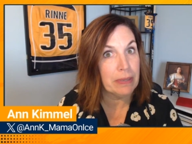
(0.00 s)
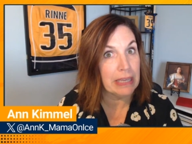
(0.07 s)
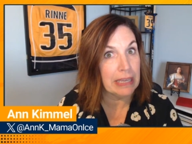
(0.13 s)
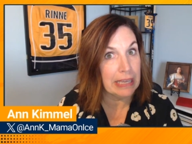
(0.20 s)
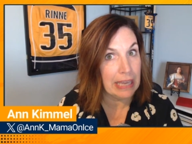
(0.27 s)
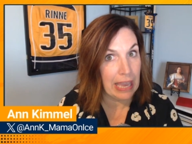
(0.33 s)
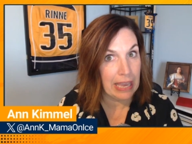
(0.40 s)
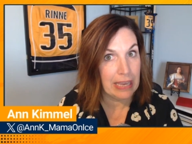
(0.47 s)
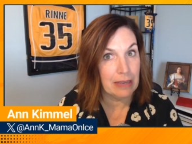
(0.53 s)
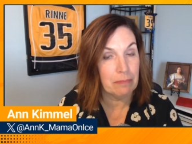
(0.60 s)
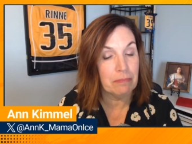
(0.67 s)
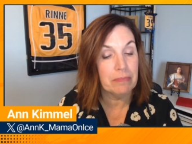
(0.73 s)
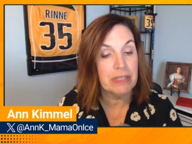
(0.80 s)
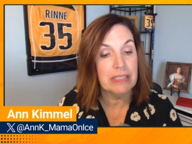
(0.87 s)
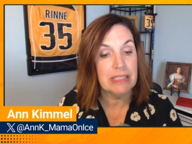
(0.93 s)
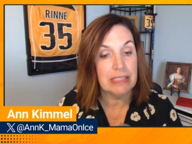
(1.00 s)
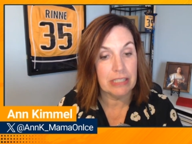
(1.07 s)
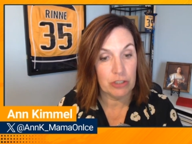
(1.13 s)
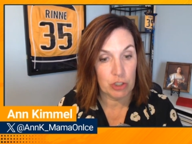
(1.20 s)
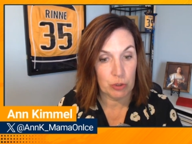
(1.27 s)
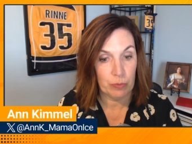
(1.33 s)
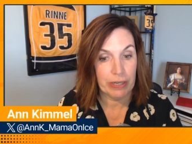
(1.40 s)
game
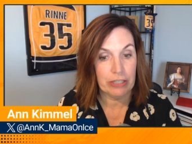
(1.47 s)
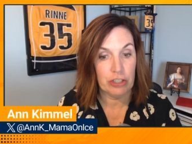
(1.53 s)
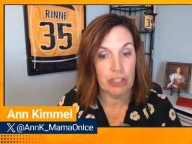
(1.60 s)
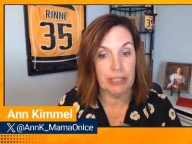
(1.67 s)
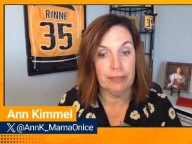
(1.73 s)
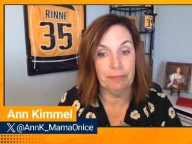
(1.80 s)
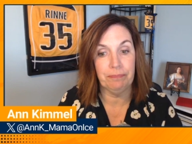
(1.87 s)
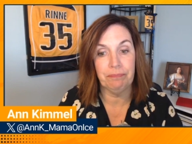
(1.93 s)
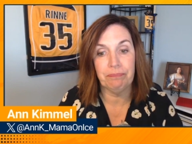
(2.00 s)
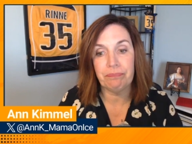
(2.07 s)
situation.